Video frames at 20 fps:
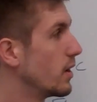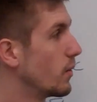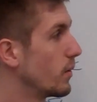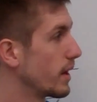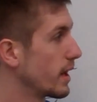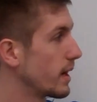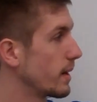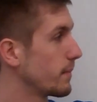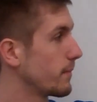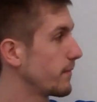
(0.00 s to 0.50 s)

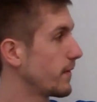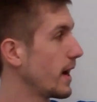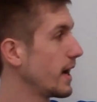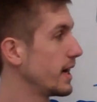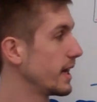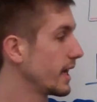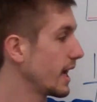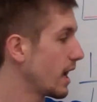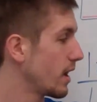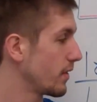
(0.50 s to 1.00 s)
We ended up
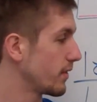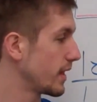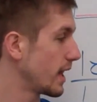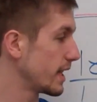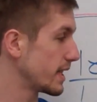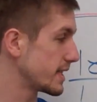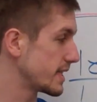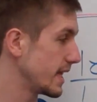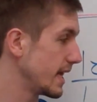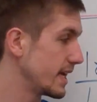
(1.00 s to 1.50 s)
finding out
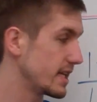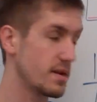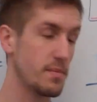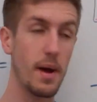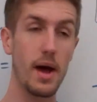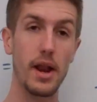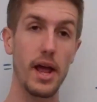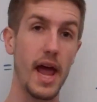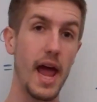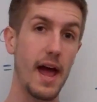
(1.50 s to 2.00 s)
that it's
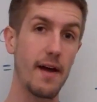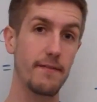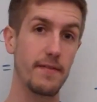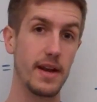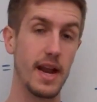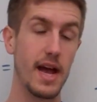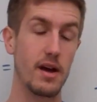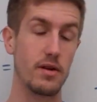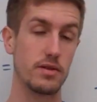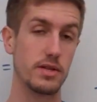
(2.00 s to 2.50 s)
about a half
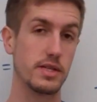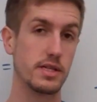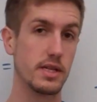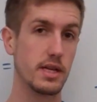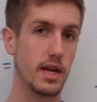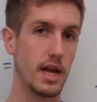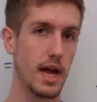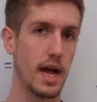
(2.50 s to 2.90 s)
an ounce.